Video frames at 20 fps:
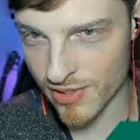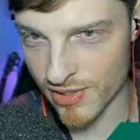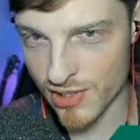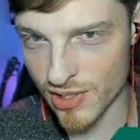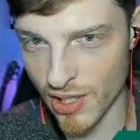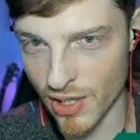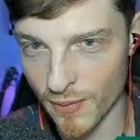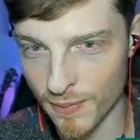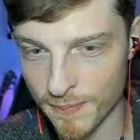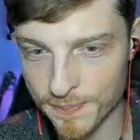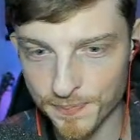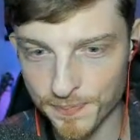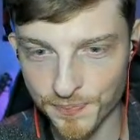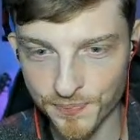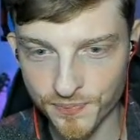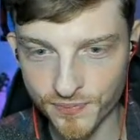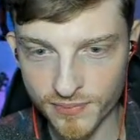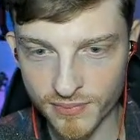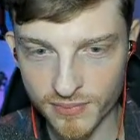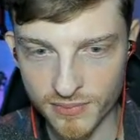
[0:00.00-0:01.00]
So,
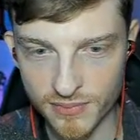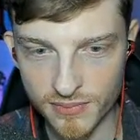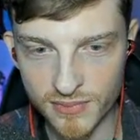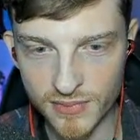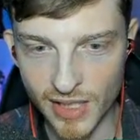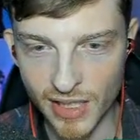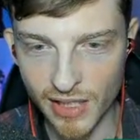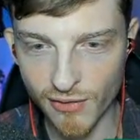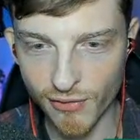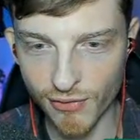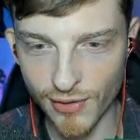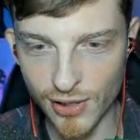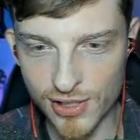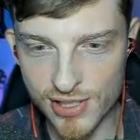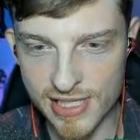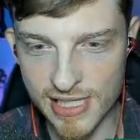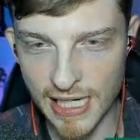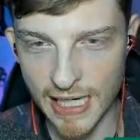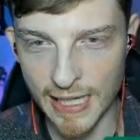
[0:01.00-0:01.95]
first